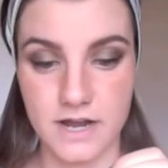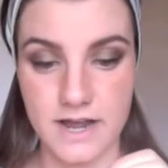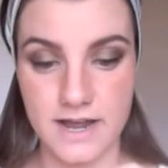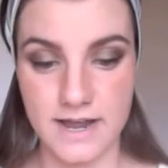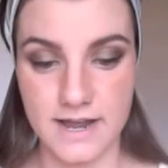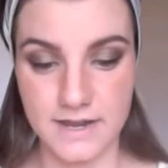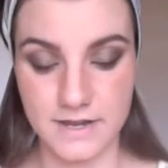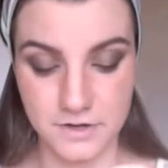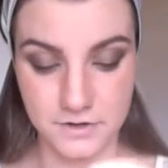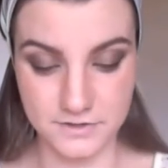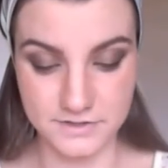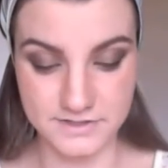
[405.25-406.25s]
I
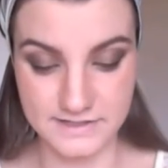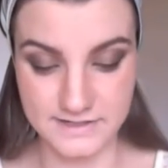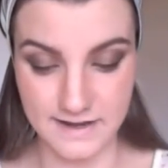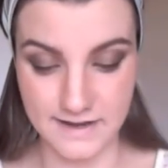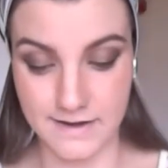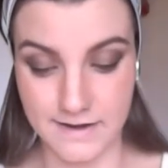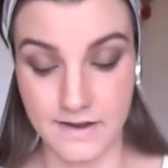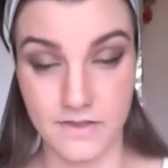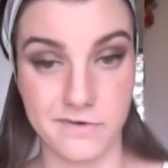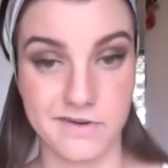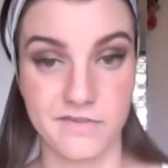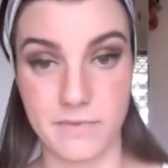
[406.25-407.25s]
used another
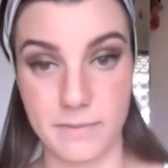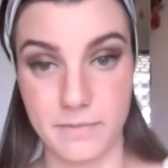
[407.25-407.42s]
one of my